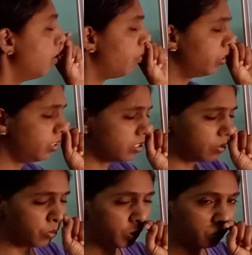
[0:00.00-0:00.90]
what it is
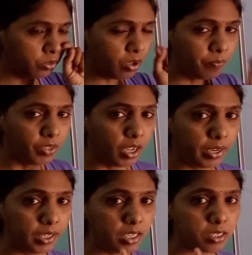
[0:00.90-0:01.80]
going to do?
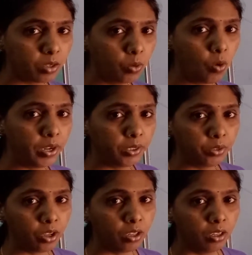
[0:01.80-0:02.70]
It is going
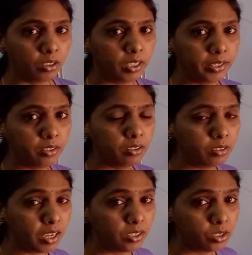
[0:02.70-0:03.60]
to get
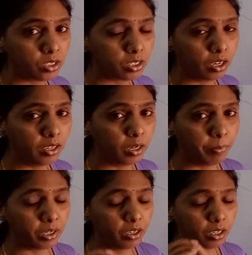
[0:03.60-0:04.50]
digested a little
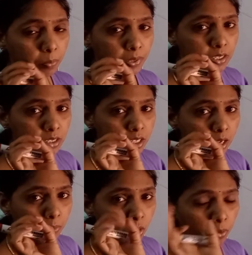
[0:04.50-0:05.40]
bit. That means
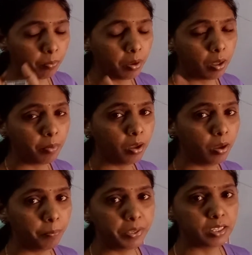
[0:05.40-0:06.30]
still
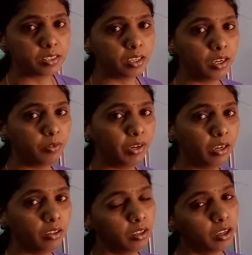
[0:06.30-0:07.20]
more pieces it will
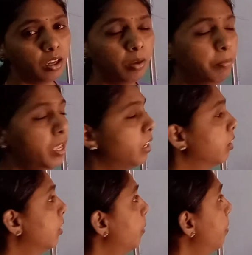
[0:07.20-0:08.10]
make.
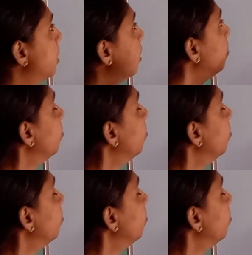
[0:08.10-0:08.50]
That means